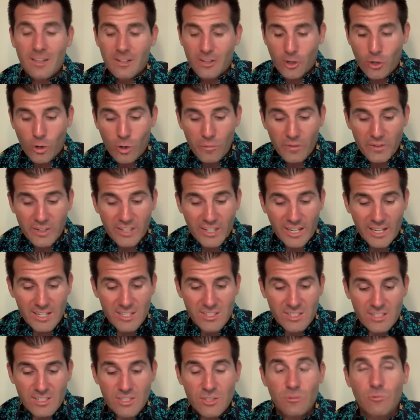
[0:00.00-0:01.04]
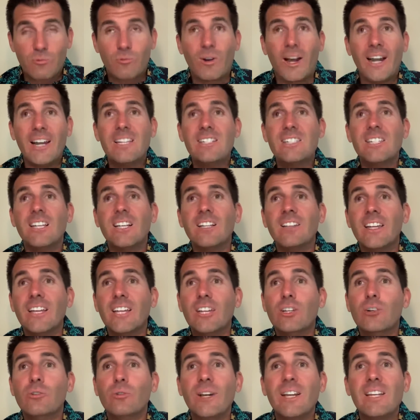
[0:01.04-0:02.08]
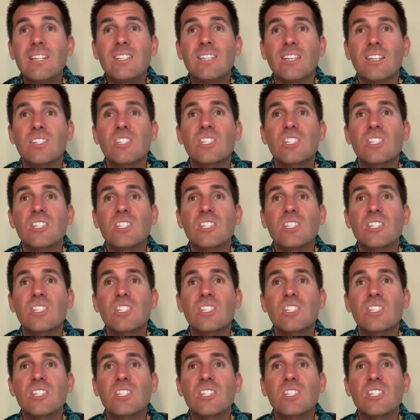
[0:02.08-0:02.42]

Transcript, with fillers: COVID cases rising like crazy,